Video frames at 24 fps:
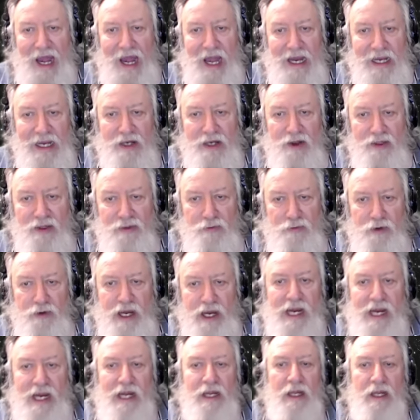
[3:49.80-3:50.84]
in
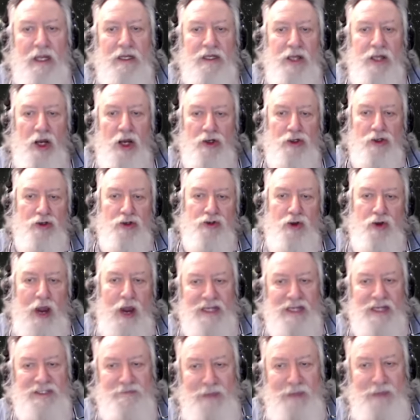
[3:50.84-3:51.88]
three Younger
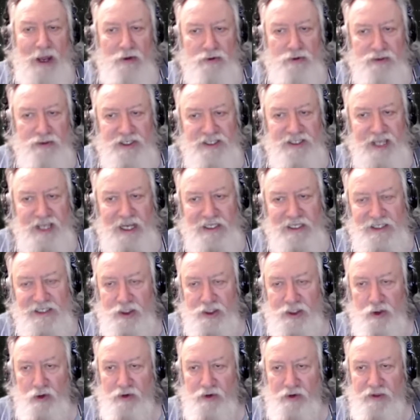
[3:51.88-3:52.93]
Dryas boundary sites
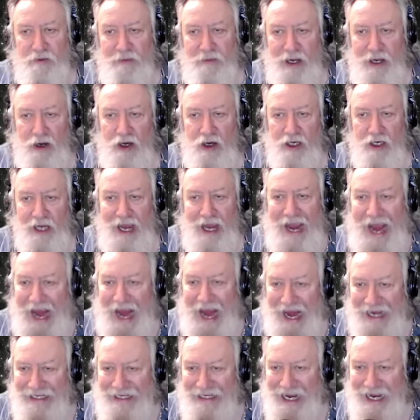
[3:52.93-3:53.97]
in North America
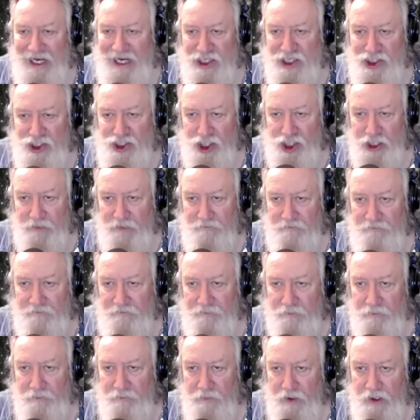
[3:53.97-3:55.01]
and Asia
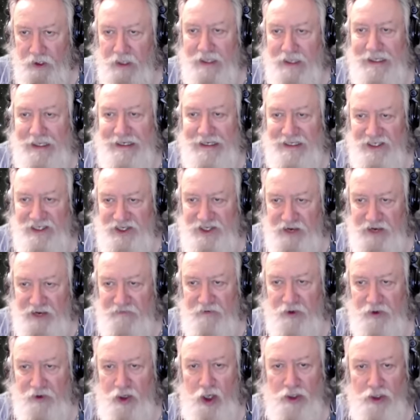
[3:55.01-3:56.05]
is
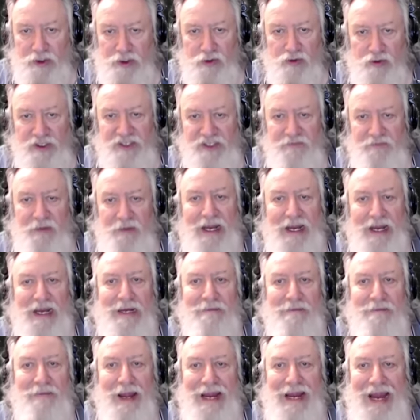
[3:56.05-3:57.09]
difficult to
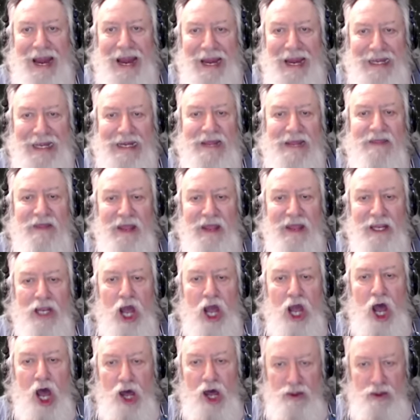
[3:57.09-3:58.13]
explain by anything
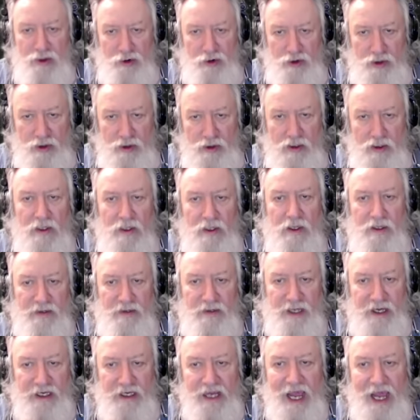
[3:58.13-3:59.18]
other
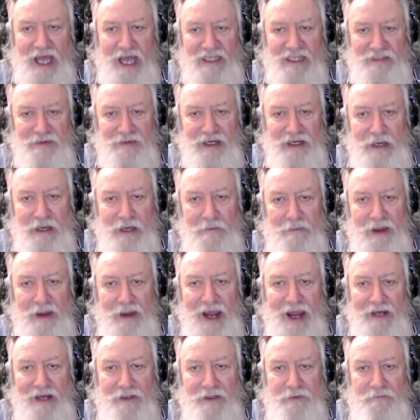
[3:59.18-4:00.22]
than a cosmic
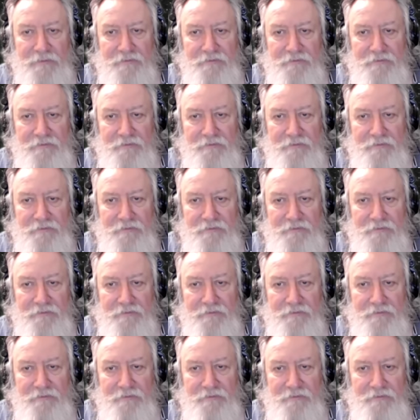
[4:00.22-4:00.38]
impact.